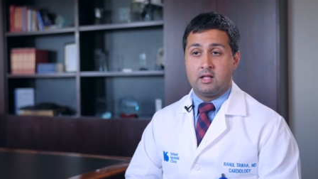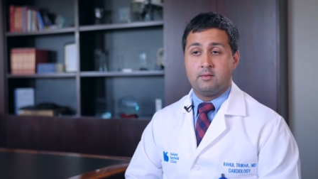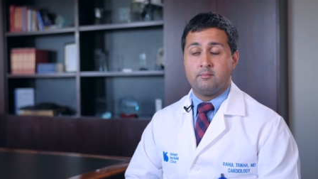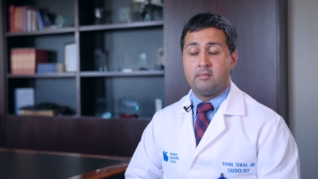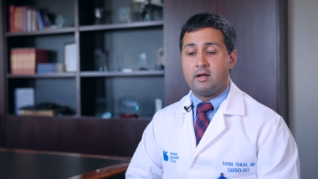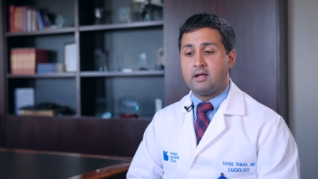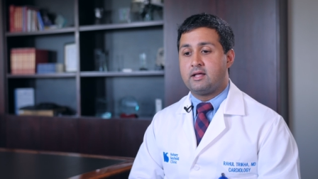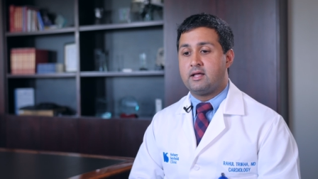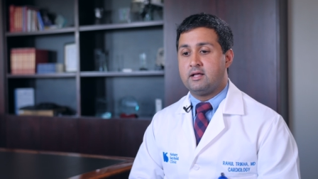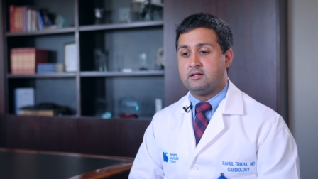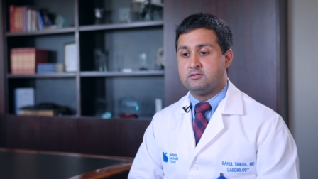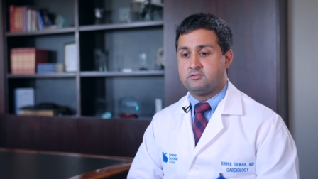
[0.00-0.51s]
In
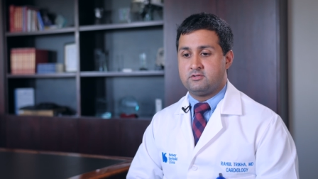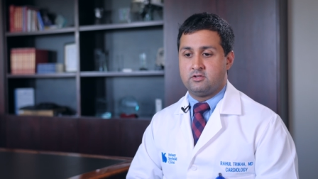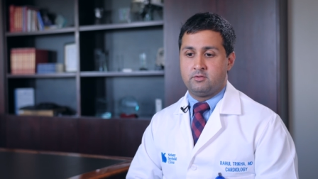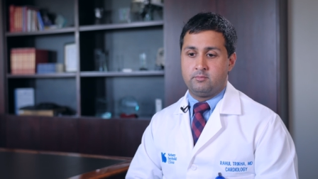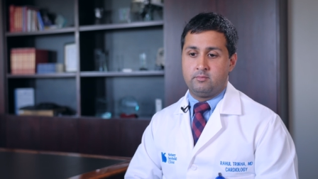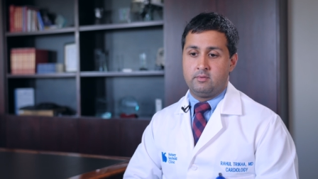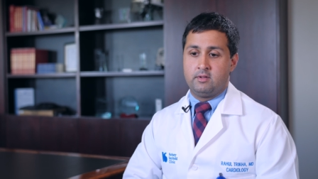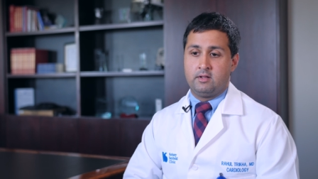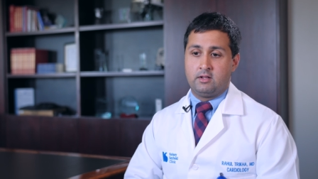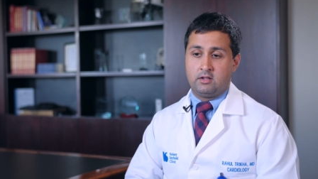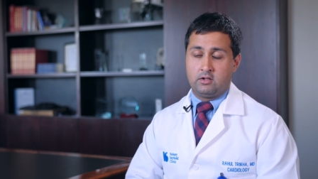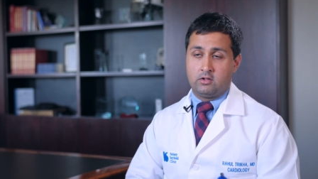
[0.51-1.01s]
my case, it'd
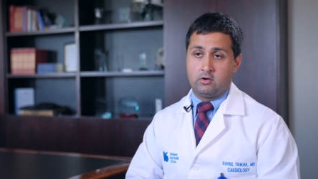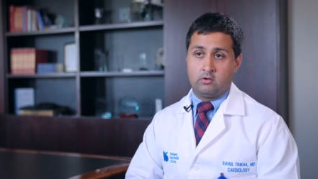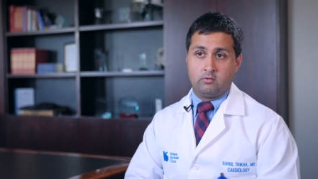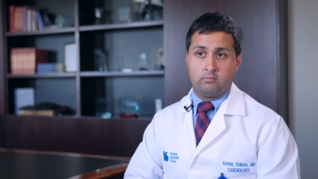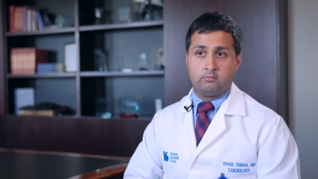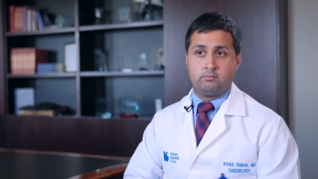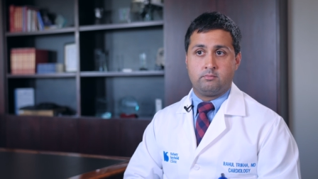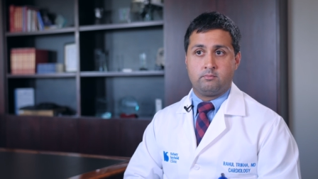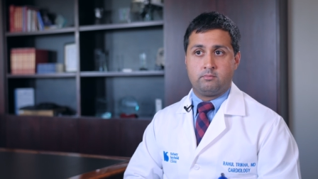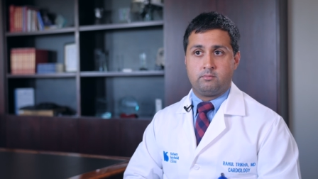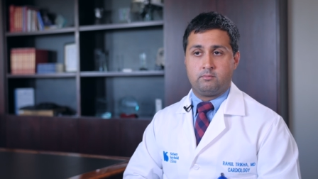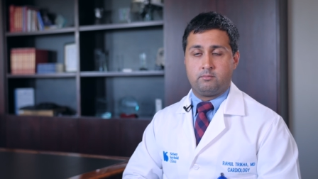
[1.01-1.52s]
be, you know,
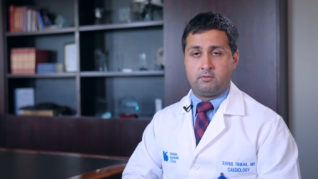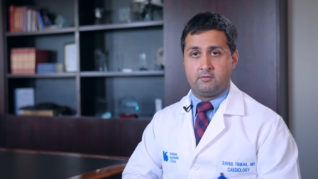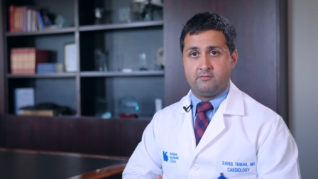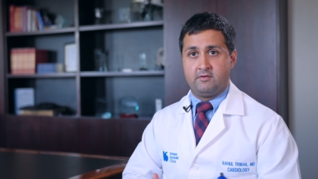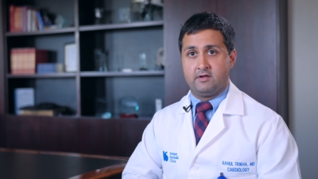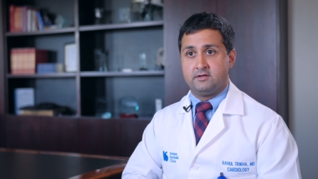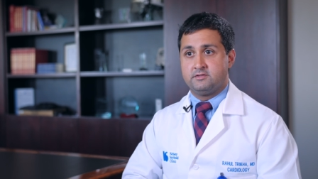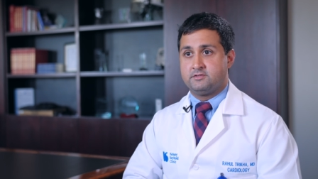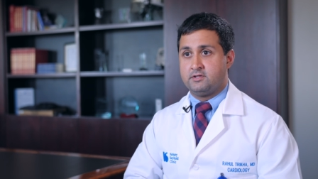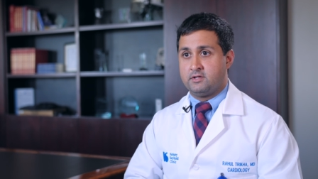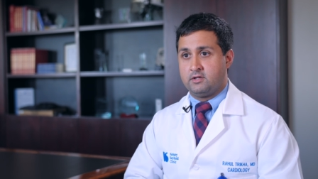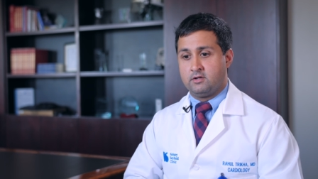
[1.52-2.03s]

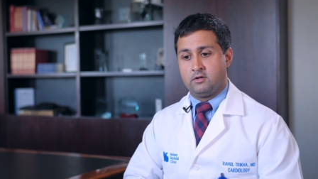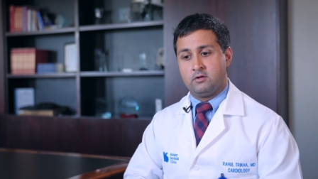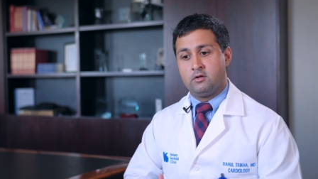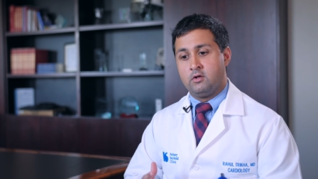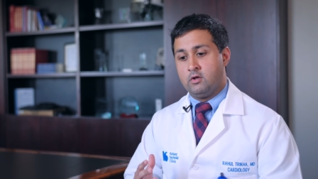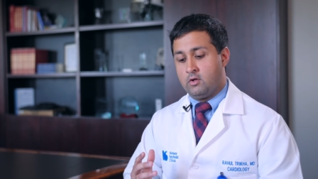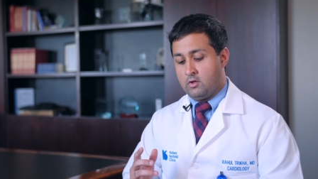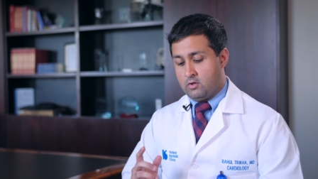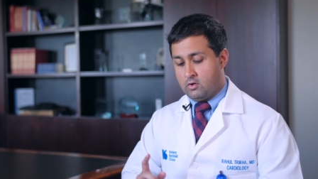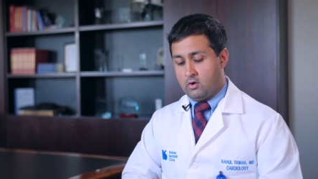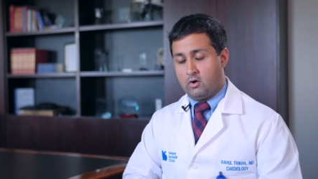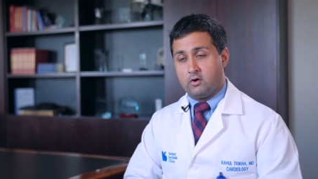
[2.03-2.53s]
preventing
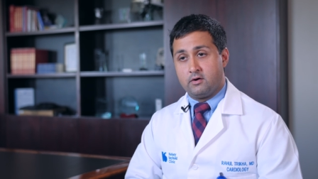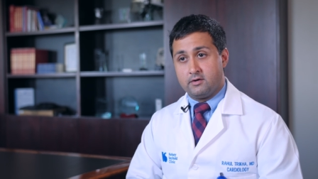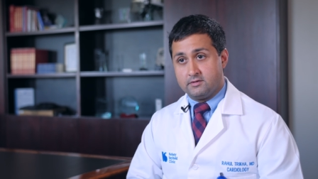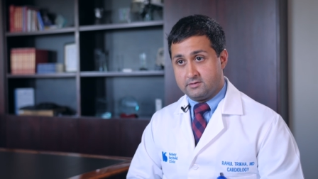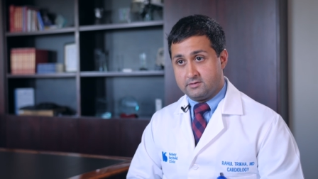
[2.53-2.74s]
heart